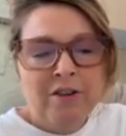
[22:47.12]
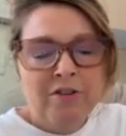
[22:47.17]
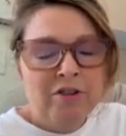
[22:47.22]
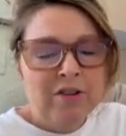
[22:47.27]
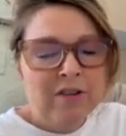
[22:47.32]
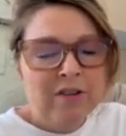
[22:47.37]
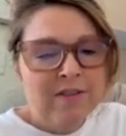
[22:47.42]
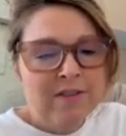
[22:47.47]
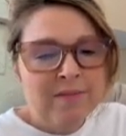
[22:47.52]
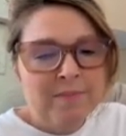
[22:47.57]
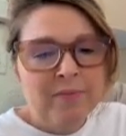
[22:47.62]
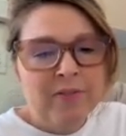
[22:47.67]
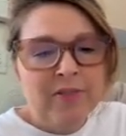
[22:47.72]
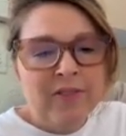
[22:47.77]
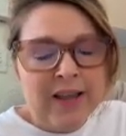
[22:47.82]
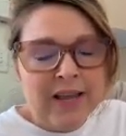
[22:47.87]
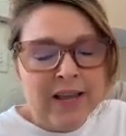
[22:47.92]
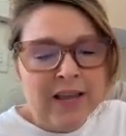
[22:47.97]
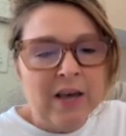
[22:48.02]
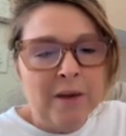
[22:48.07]
just
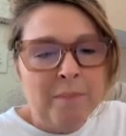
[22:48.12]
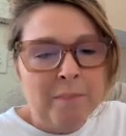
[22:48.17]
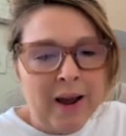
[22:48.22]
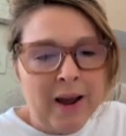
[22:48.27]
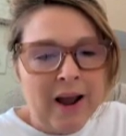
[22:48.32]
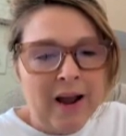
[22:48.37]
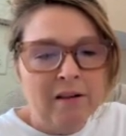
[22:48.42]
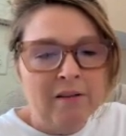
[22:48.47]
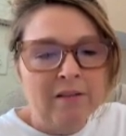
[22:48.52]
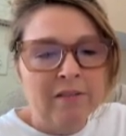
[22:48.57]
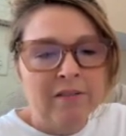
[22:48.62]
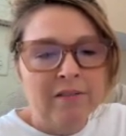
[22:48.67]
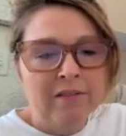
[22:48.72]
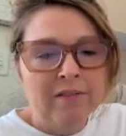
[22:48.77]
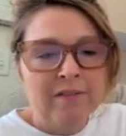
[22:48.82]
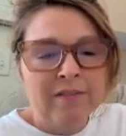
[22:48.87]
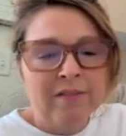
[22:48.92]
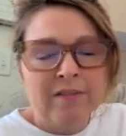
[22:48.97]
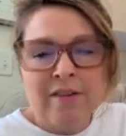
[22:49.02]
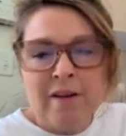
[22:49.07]
think about
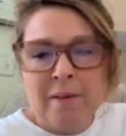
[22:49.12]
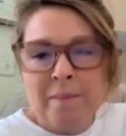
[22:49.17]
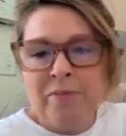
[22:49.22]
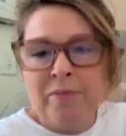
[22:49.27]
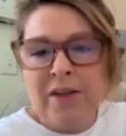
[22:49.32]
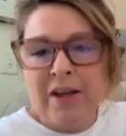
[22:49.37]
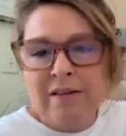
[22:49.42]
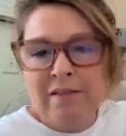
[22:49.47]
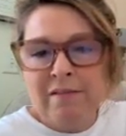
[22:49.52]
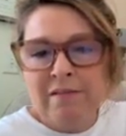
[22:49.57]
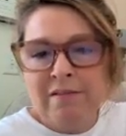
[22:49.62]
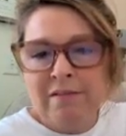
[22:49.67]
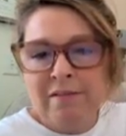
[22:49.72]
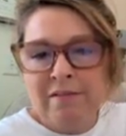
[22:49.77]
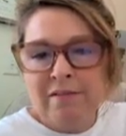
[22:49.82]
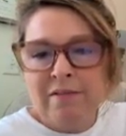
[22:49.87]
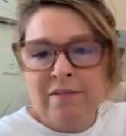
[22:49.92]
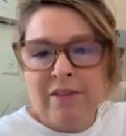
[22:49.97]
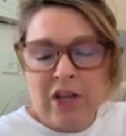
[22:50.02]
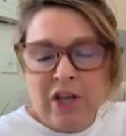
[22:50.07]
something
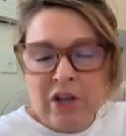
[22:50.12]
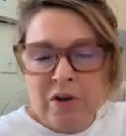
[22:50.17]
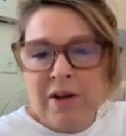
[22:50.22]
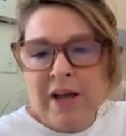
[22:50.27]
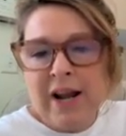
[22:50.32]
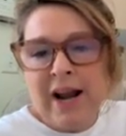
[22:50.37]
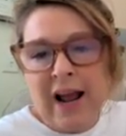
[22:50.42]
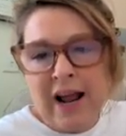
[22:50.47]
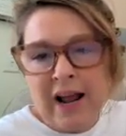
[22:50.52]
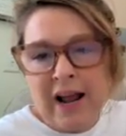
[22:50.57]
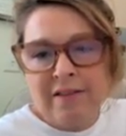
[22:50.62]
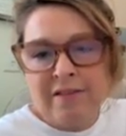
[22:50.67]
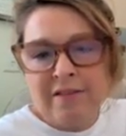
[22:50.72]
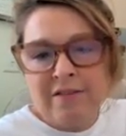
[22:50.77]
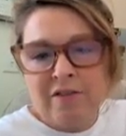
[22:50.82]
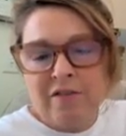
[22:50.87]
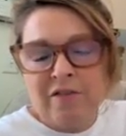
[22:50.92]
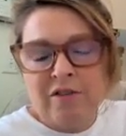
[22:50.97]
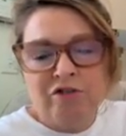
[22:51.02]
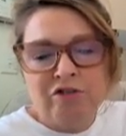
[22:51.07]
that you can ask
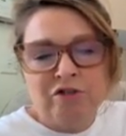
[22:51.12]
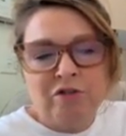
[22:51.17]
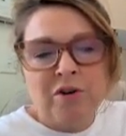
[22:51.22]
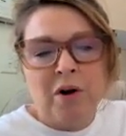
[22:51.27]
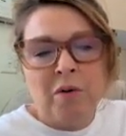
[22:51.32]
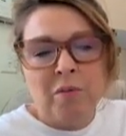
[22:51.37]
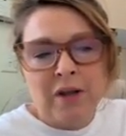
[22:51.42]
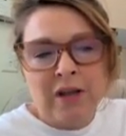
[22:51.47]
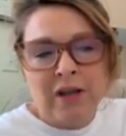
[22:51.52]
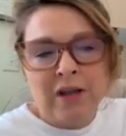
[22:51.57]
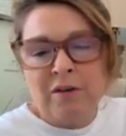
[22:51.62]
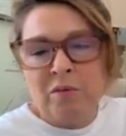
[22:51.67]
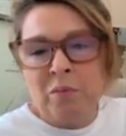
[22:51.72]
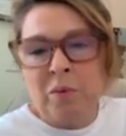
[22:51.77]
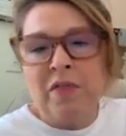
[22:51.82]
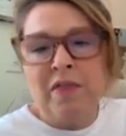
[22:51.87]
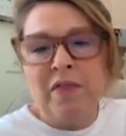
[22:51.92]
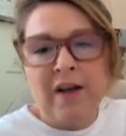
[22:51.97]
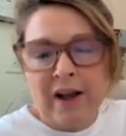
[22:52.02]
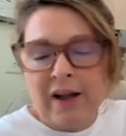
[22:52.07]
so that you don't end
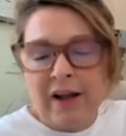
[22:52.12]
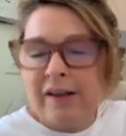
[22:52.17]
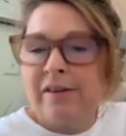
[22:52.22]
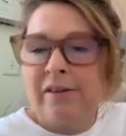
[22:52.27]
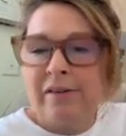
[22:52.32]
with that.